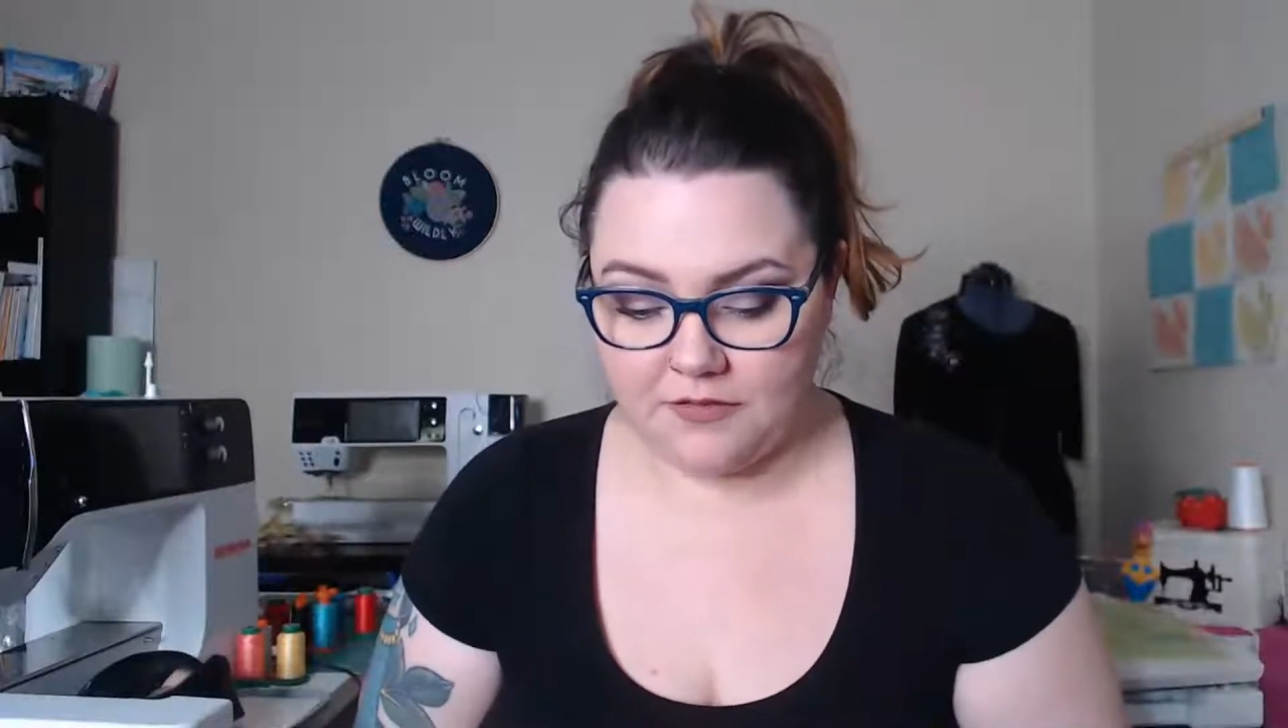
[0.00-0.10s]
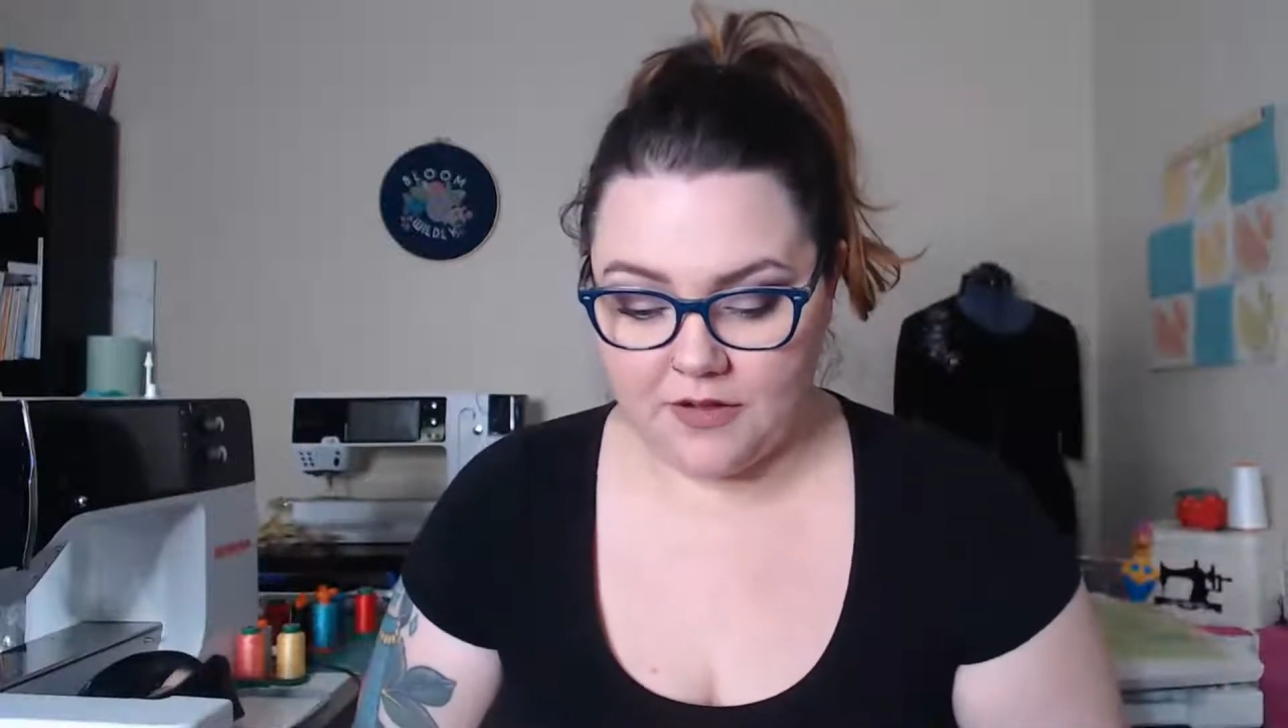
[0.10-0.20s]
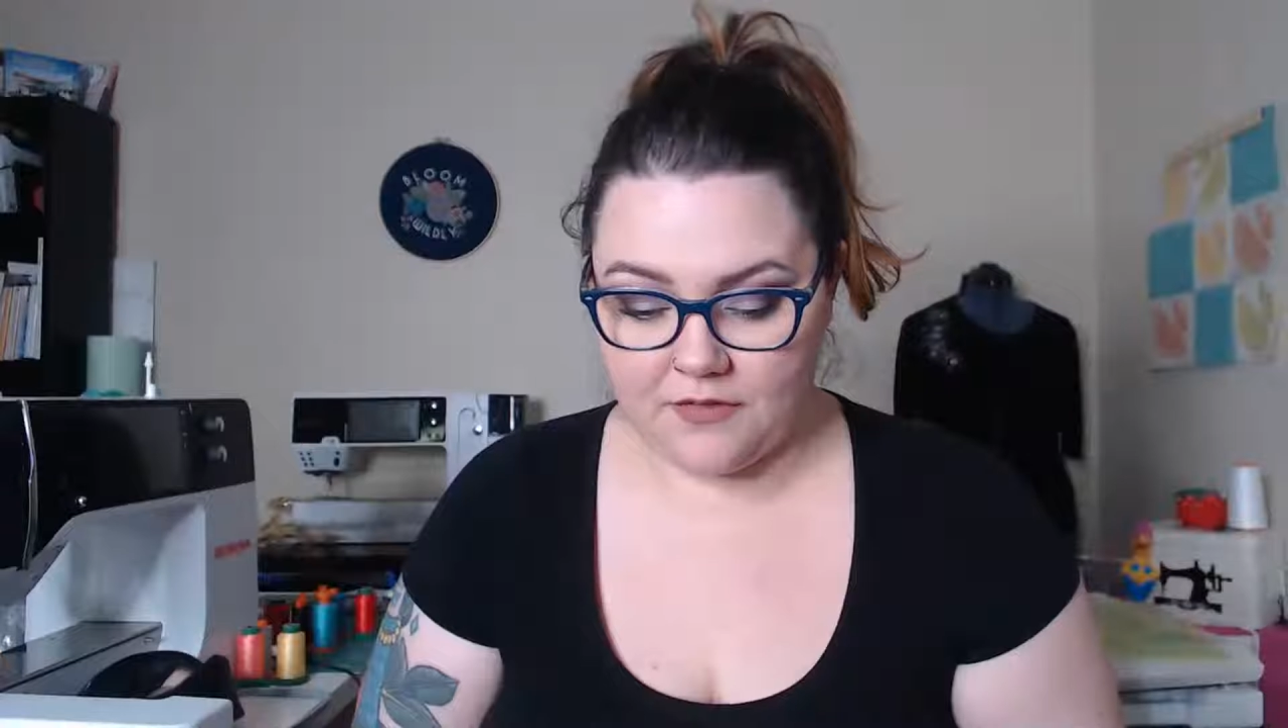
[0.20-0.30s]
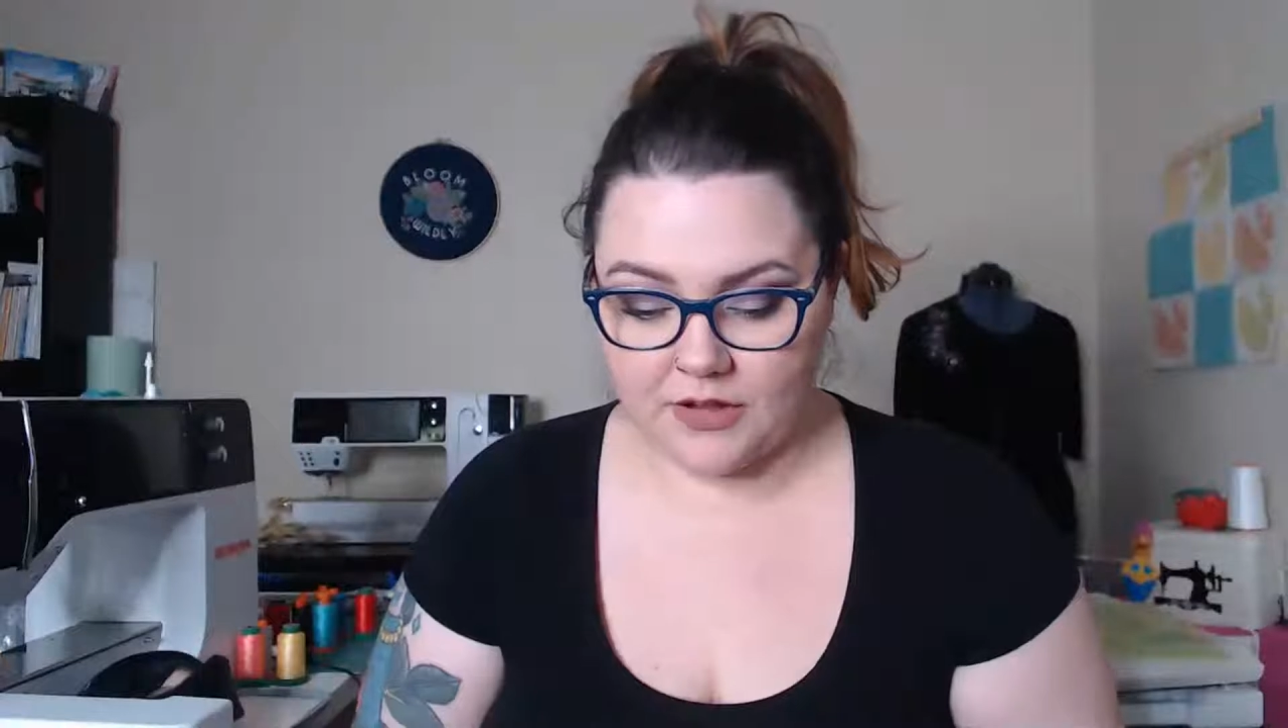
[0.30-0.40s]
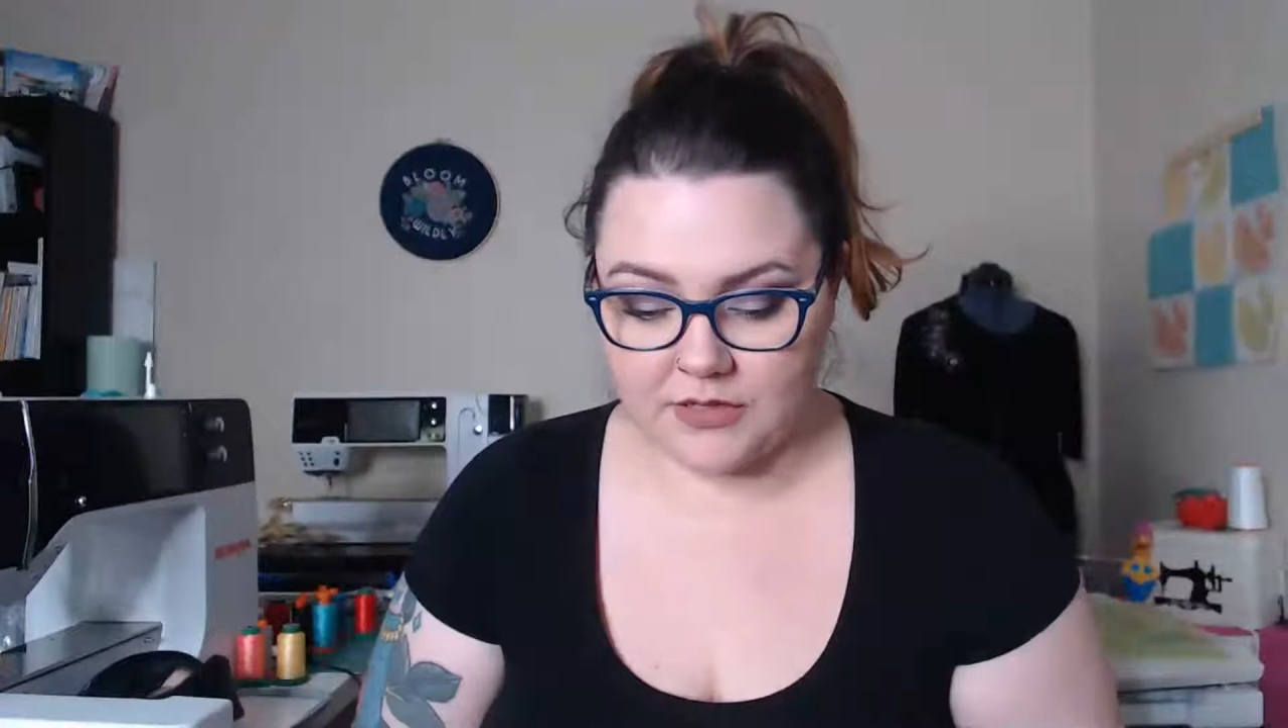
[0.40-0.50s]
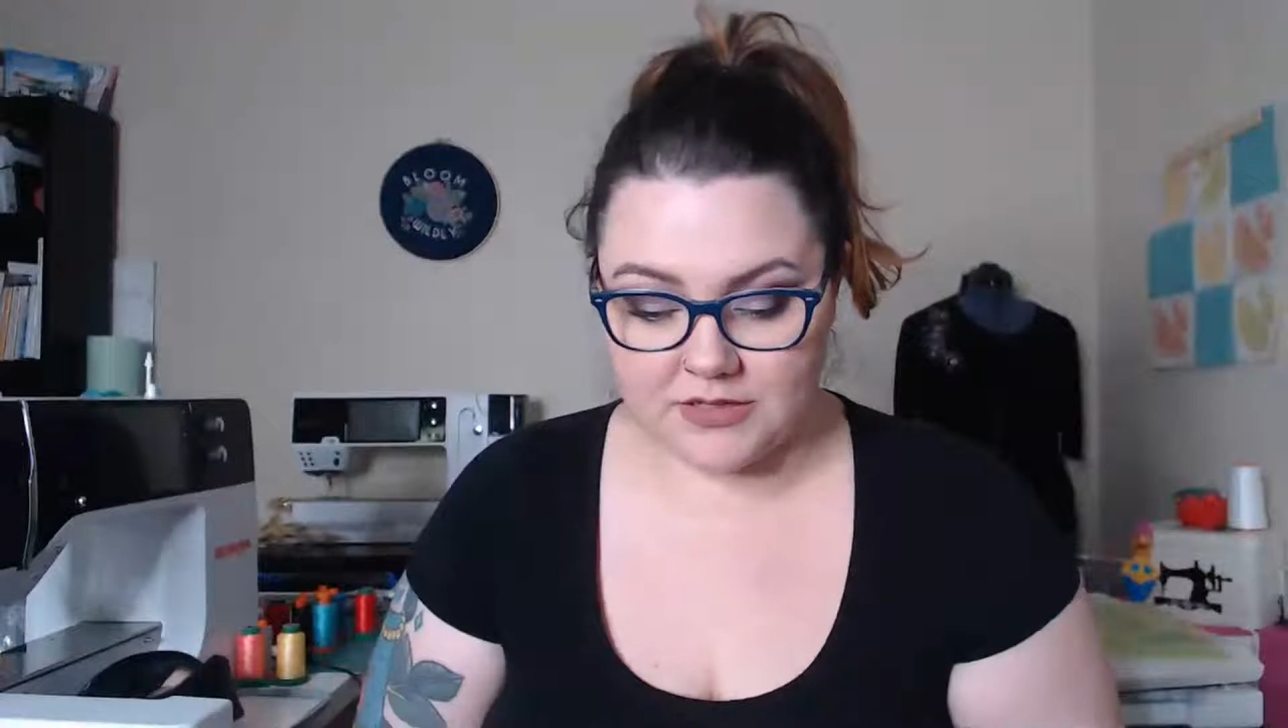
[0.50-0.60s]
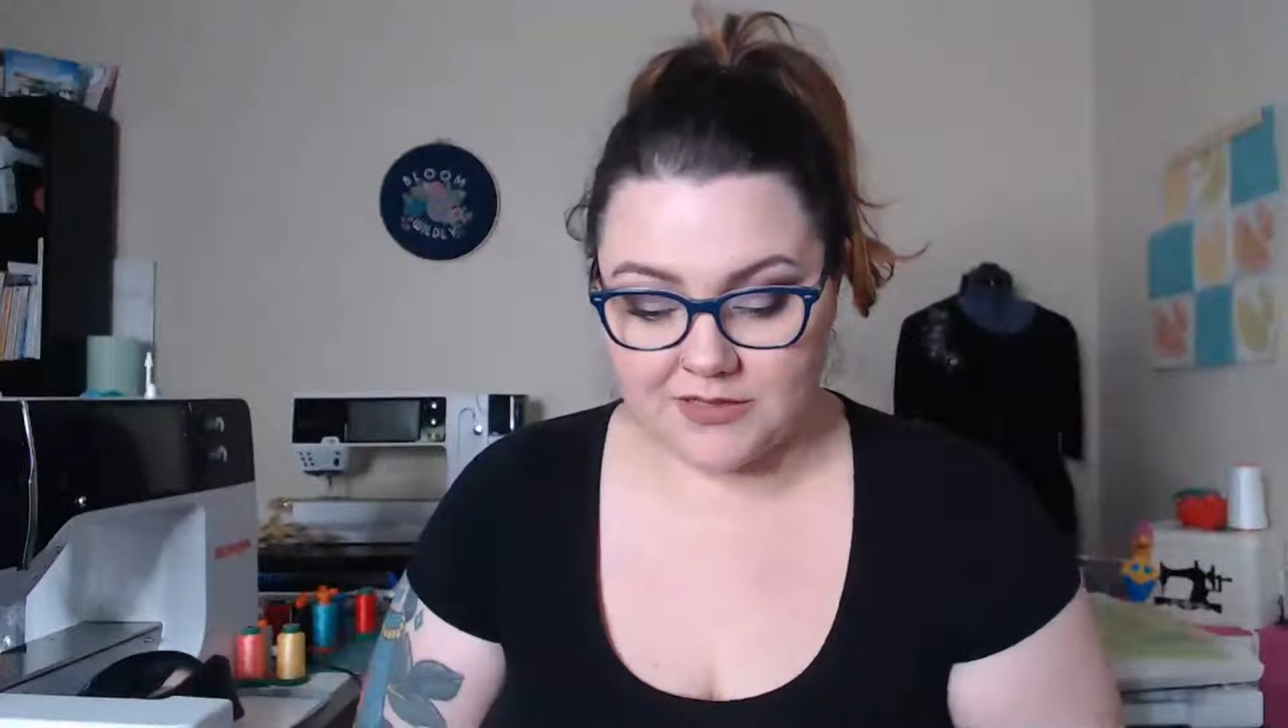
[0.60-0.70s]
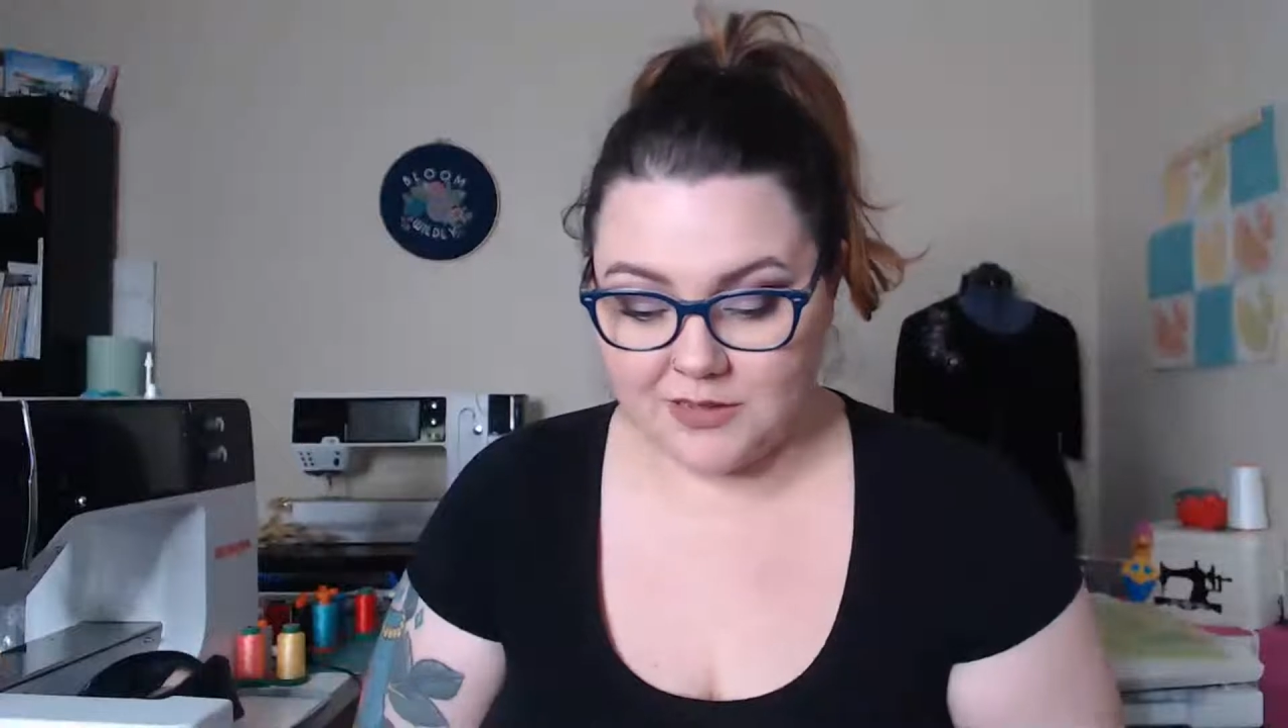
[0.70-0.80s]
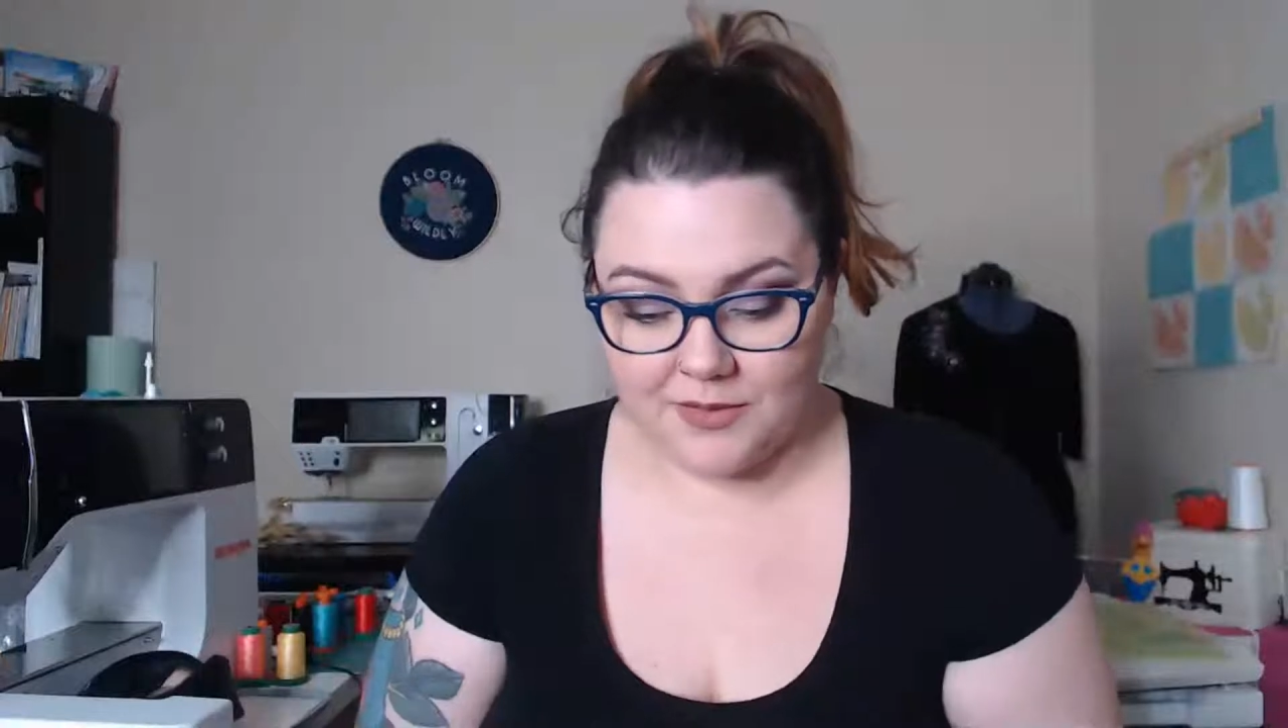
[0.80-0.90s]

favorites because it's all